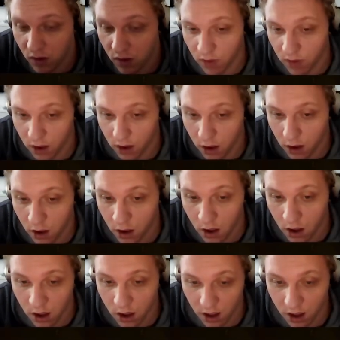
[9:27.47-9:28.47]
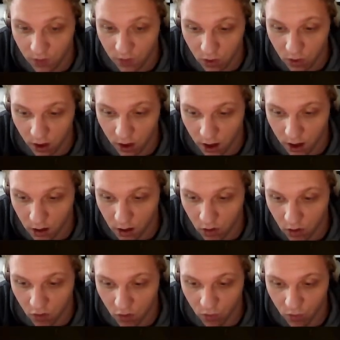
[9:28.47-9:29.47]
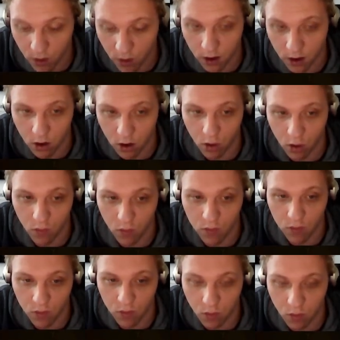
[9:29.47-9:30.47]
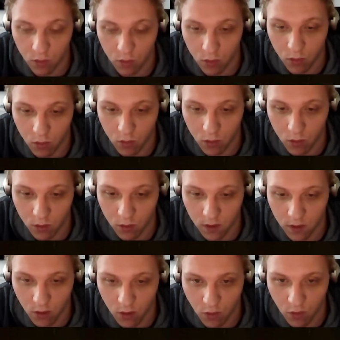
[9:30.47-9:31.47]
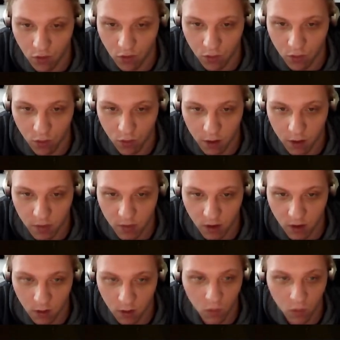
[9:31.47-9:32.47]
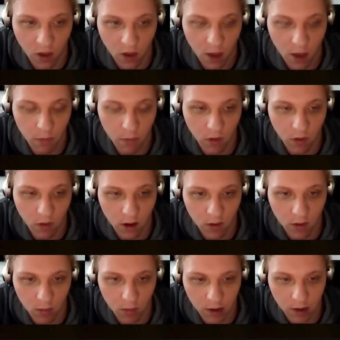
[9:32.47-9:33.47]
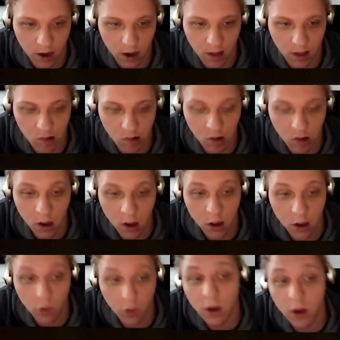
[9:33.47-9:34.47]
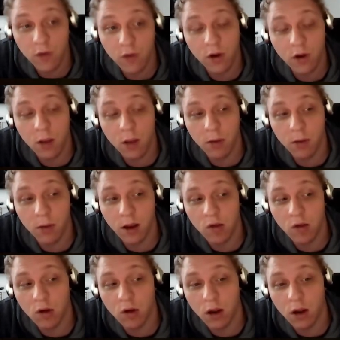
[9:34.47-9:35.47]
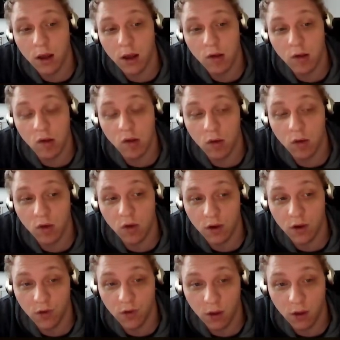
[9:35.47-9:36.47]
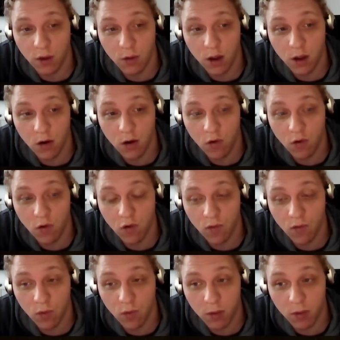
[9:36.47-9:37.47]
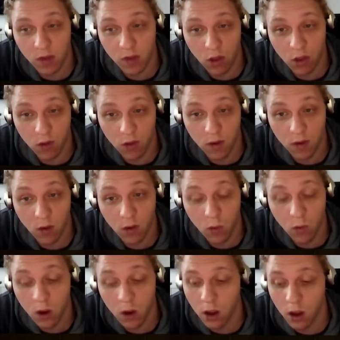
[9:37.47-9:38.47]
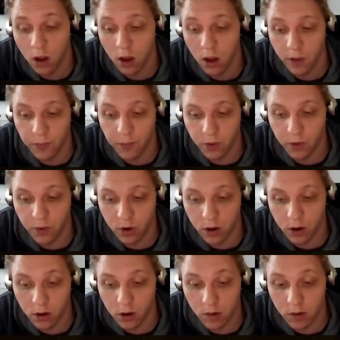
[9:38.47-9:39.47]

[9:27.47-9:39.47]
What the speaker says: here. If you can, just try and go for the original reps and use a emulator to play these. You can definitely play this on Linux using different emulators for PlayStation 2. But